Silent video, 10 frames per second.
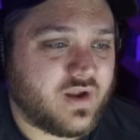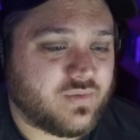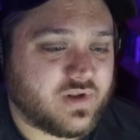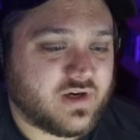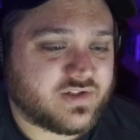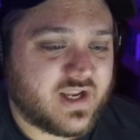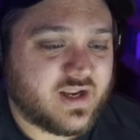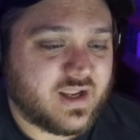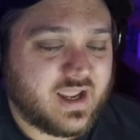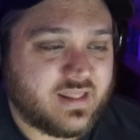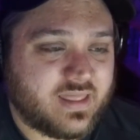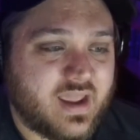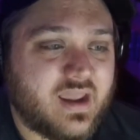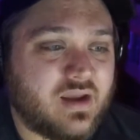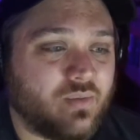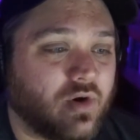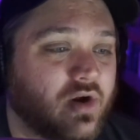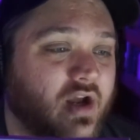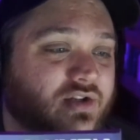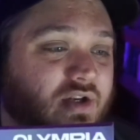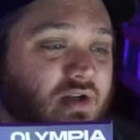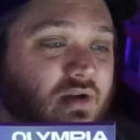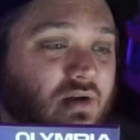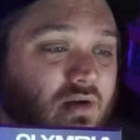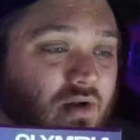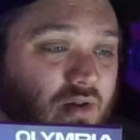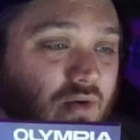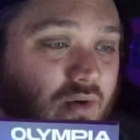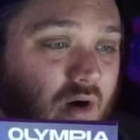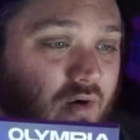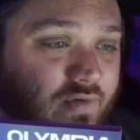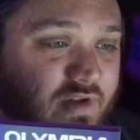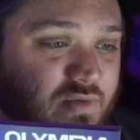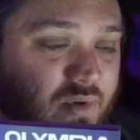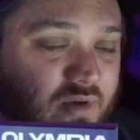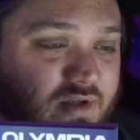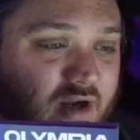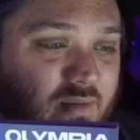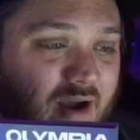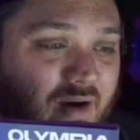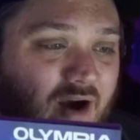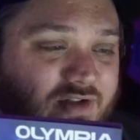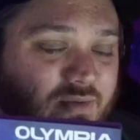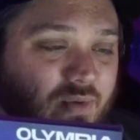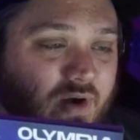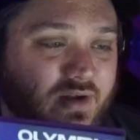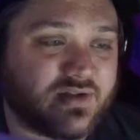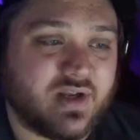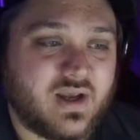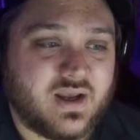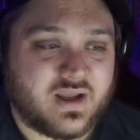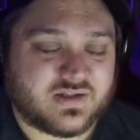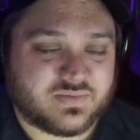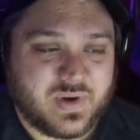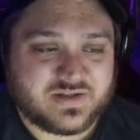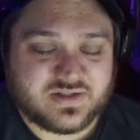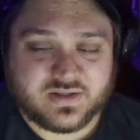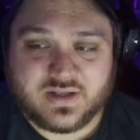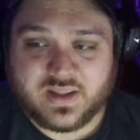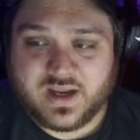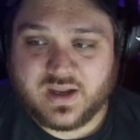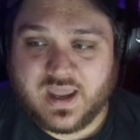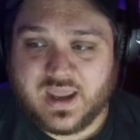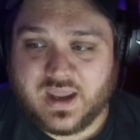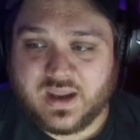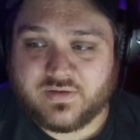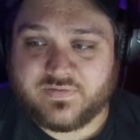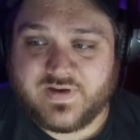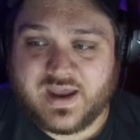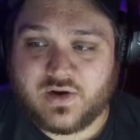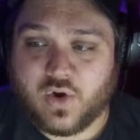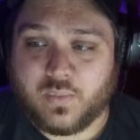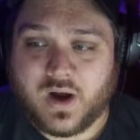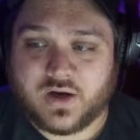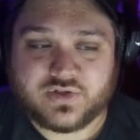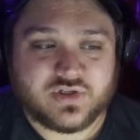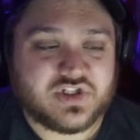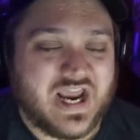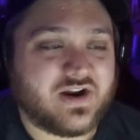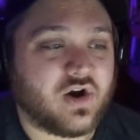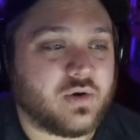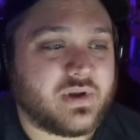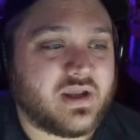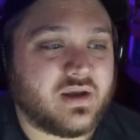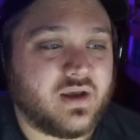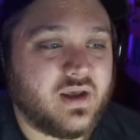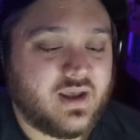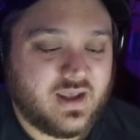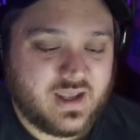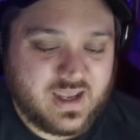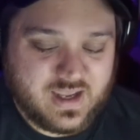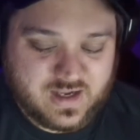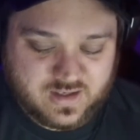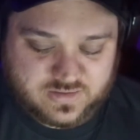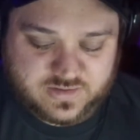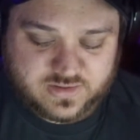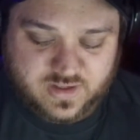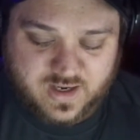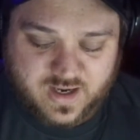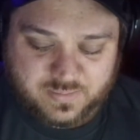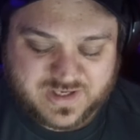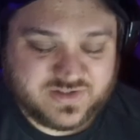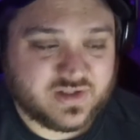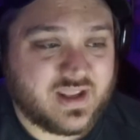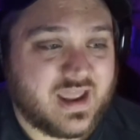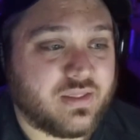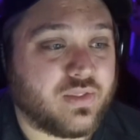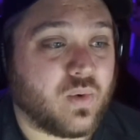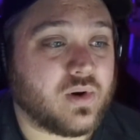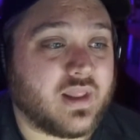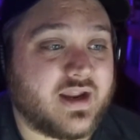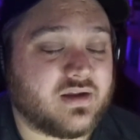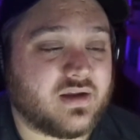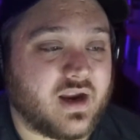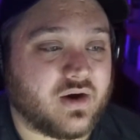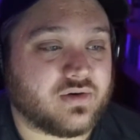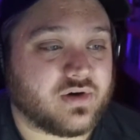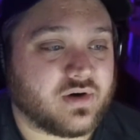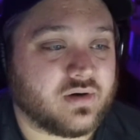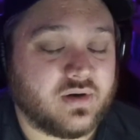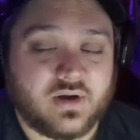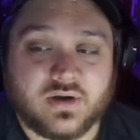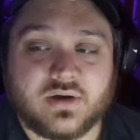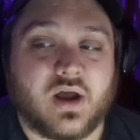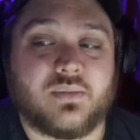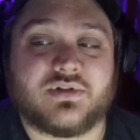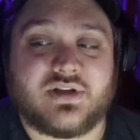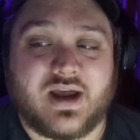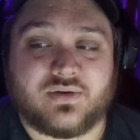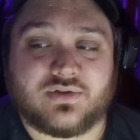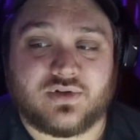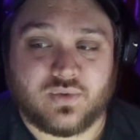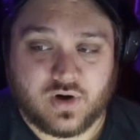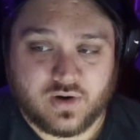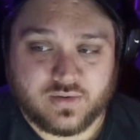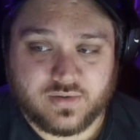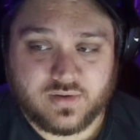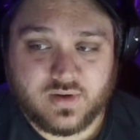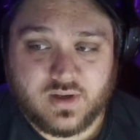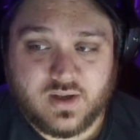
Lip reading: fun, really entertaining. And they were gushing galore over this book, talking about how awesome it was. It's basically like a fan homage to Jack Kirby. And basically a Thor-like character comes down to Earth,